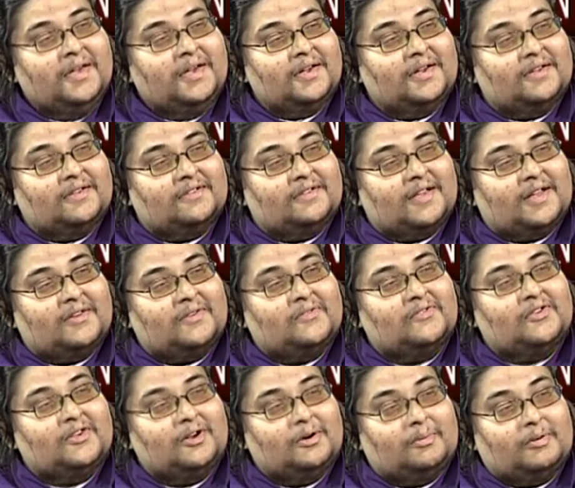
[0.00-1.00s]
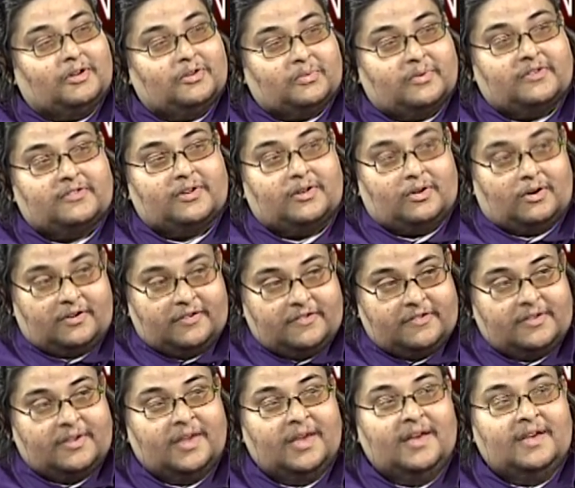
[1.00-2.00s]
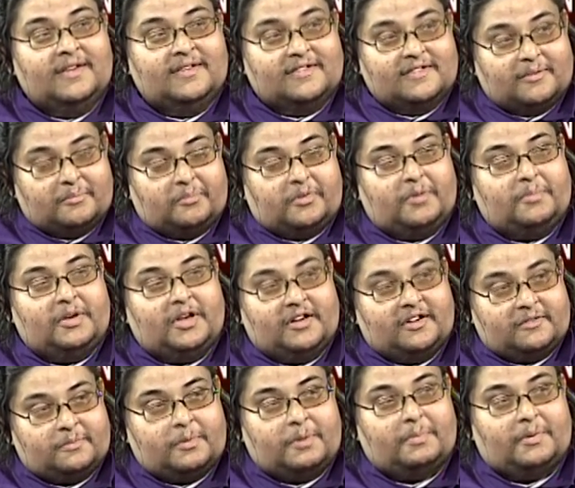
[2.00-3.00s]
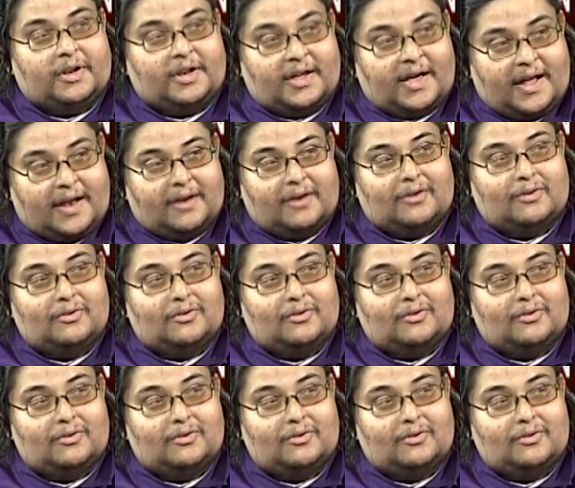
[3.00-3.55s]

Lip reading: is that you see how much was lost simply because people had